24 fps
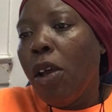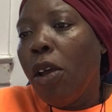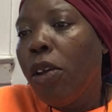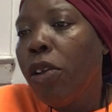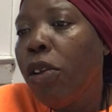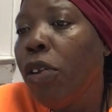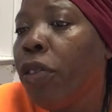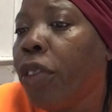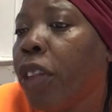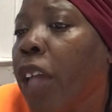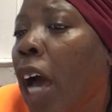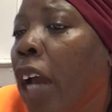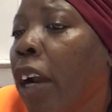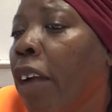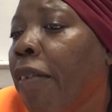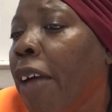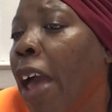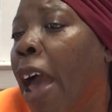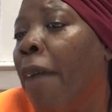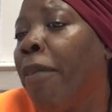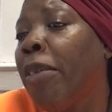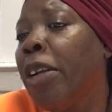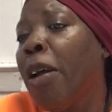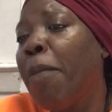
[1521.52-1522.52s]
You thought of
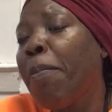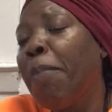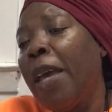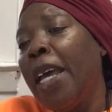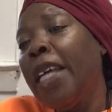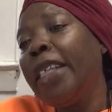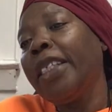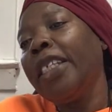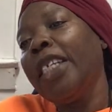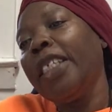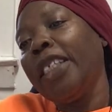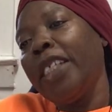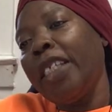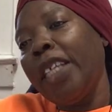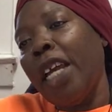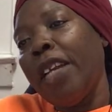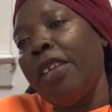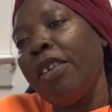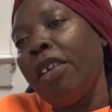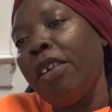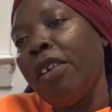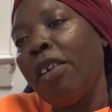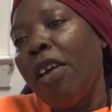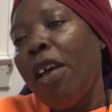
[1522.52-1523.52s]
having a business,
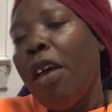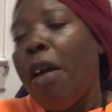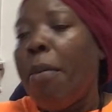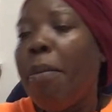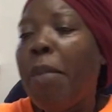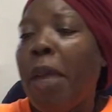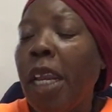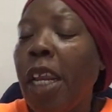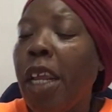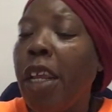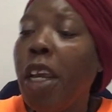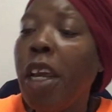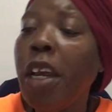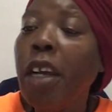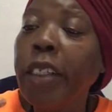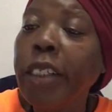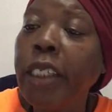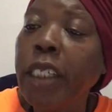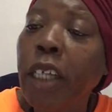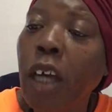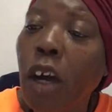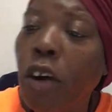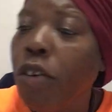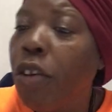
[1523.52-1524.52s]
didn't you? Many years
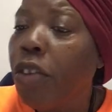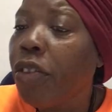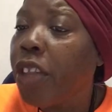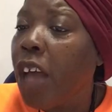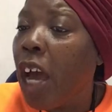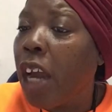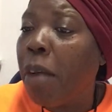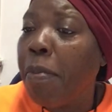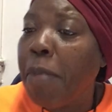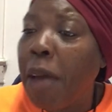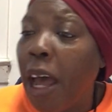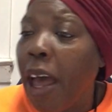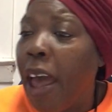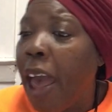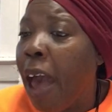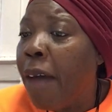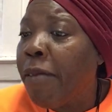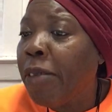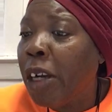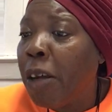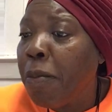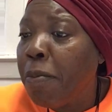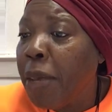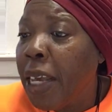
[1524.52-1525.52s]
ago, you thought about
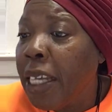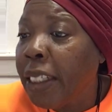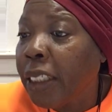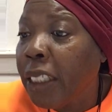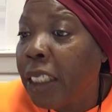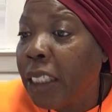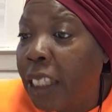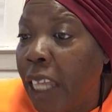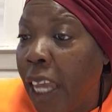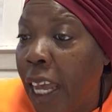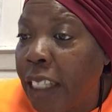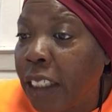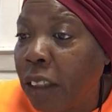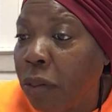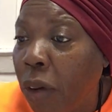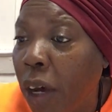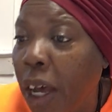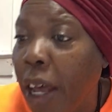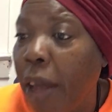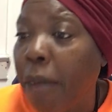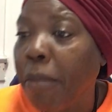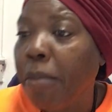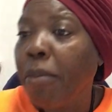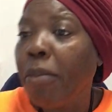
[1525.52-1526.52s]
having a business. Guess
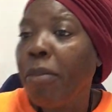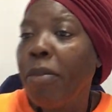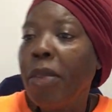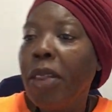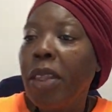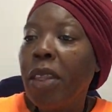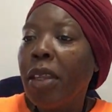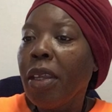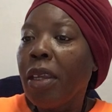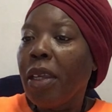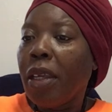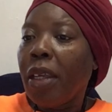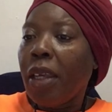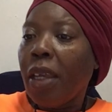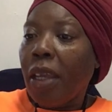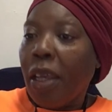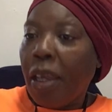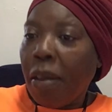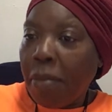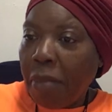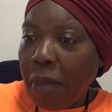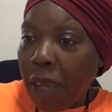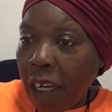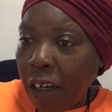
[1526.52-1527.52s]
what?
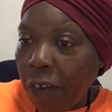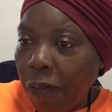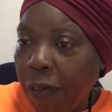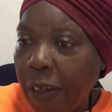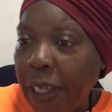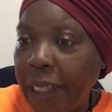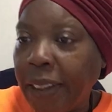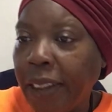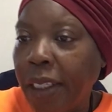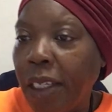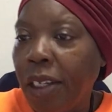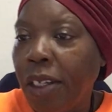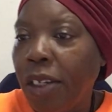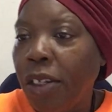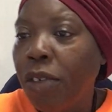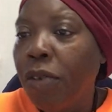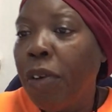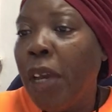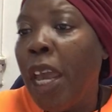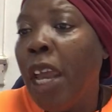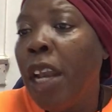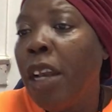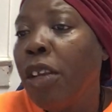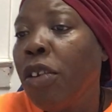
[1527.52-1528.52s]
Manifested. You
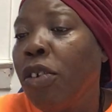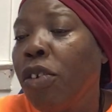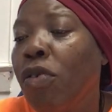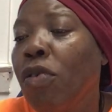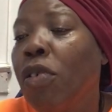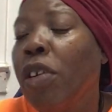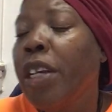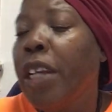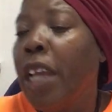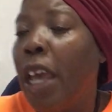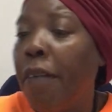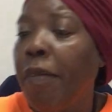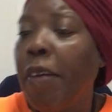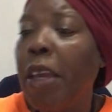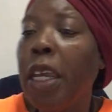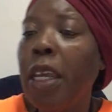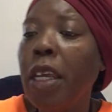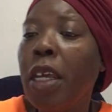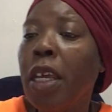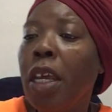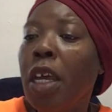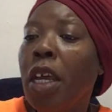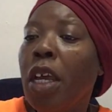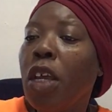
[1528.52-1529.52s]

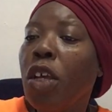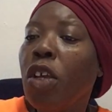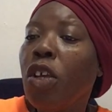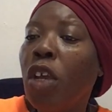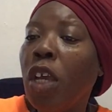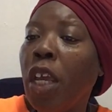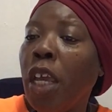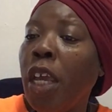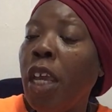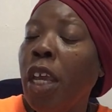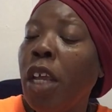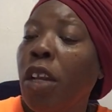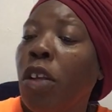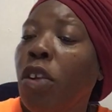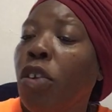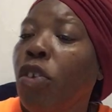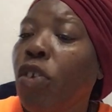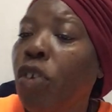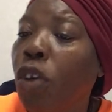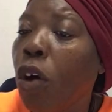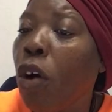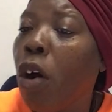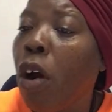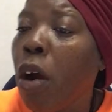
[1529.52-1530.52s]
living in
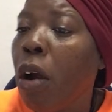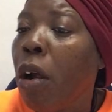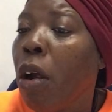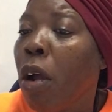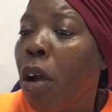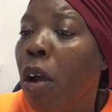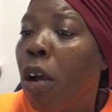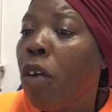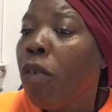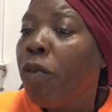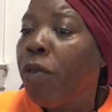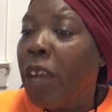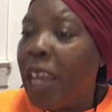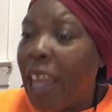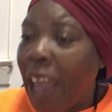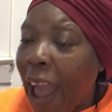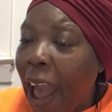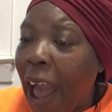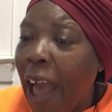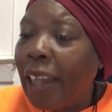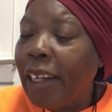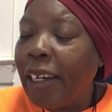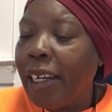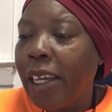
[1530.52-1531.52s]
your
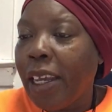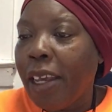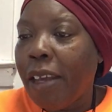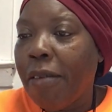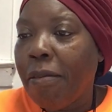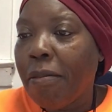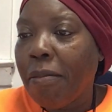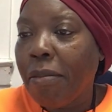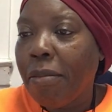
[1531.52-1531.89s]
reality.